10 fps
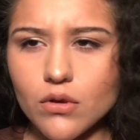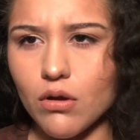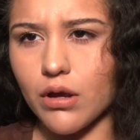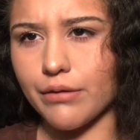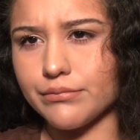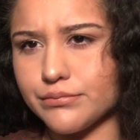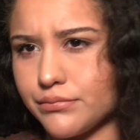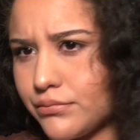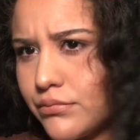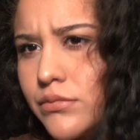Okay.
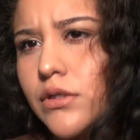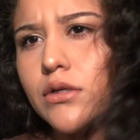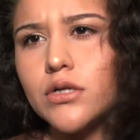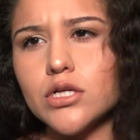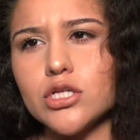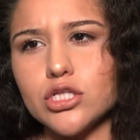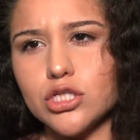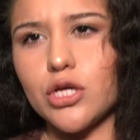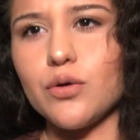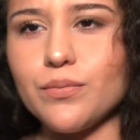
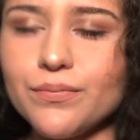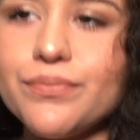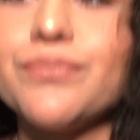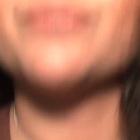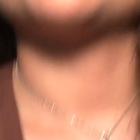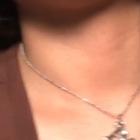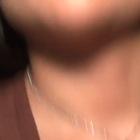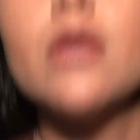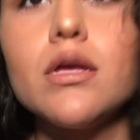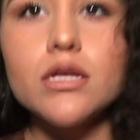So,
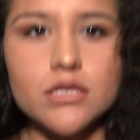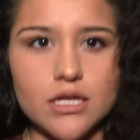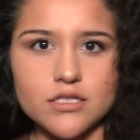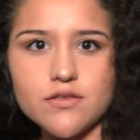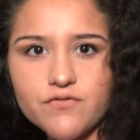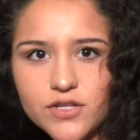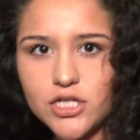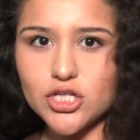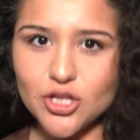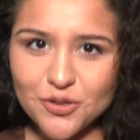that's the
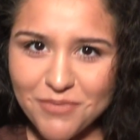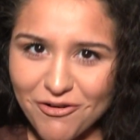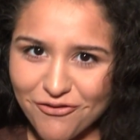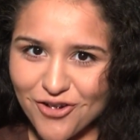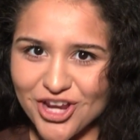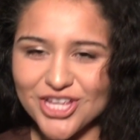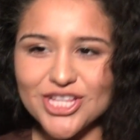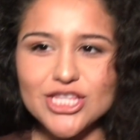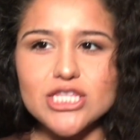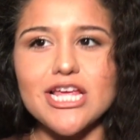finished look, my
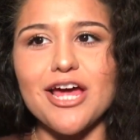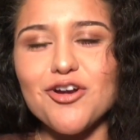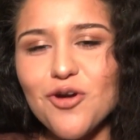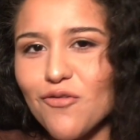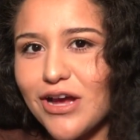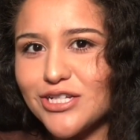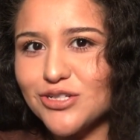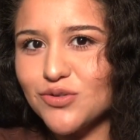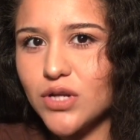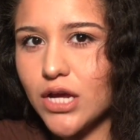friends. I don't know if I
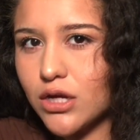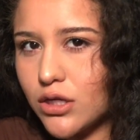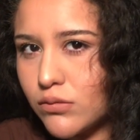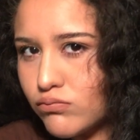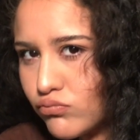should do like a,